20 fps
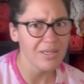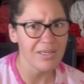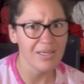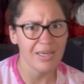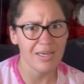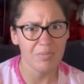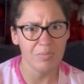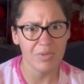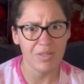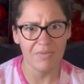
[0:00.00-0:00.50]
I
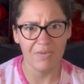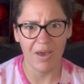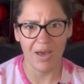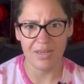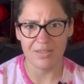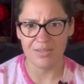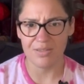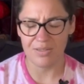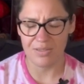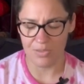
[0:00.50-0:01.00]
can't believe
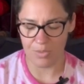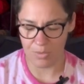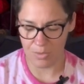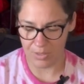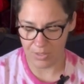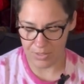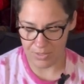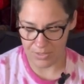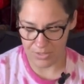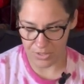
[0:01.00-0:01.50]
hasn't
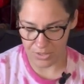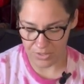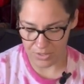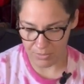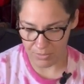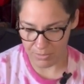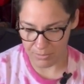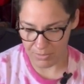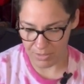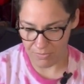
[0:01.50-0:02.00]
sold. It's
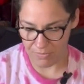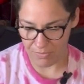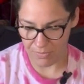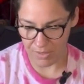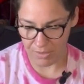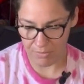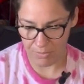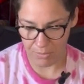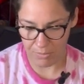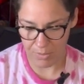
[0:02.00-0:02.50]
seriously one of my
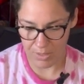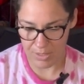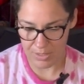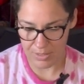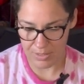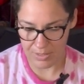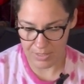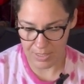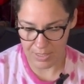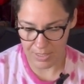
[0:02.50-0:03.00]
favorite
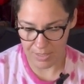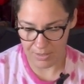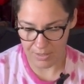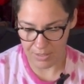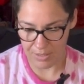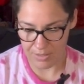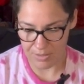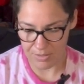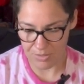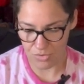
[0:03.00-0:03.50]
ones, and I
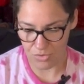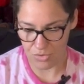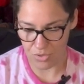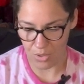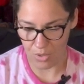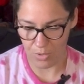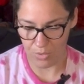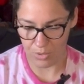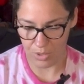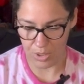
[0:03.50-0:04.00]
think it's
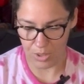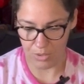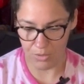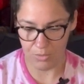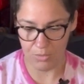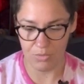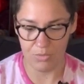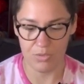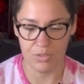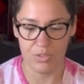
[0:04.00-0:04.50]
so
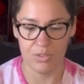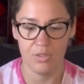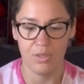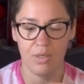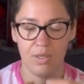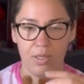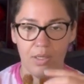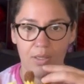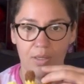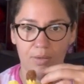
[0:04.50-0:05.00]
cute.
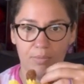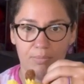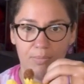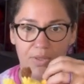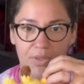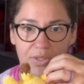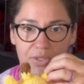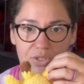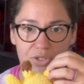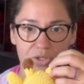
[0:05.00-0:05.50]

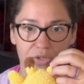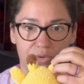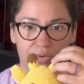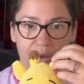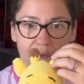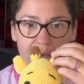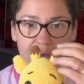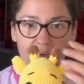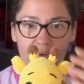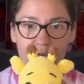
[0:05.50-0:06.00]
But the
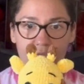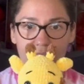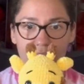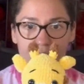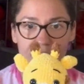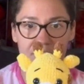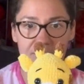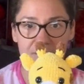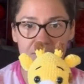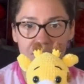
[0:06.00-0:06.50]
giraffe
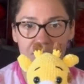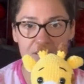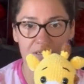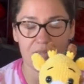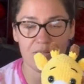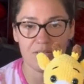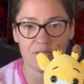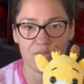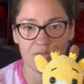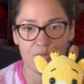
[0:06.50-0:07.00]
has not
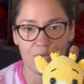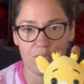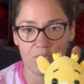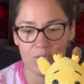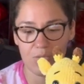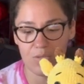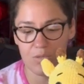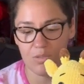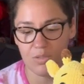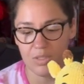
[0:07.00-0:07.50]

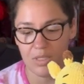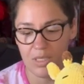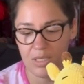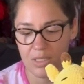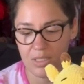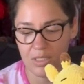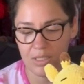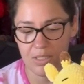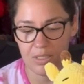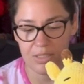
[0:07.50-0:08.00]
sold,
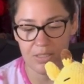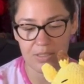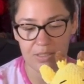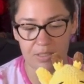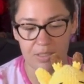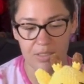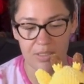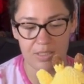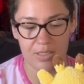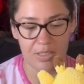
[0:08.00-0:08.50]
and he's
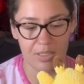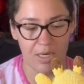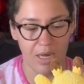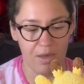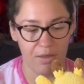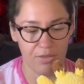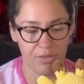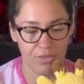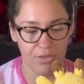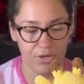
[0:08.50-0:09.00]
listed
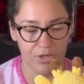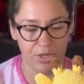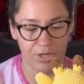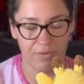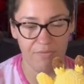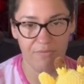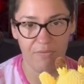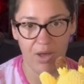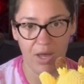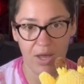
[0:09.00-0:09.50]
at
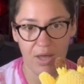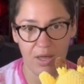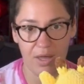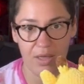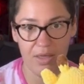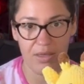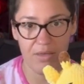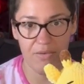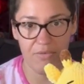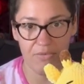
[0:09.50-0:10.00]

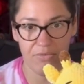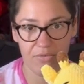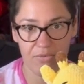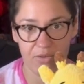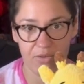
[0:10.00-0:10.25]
35.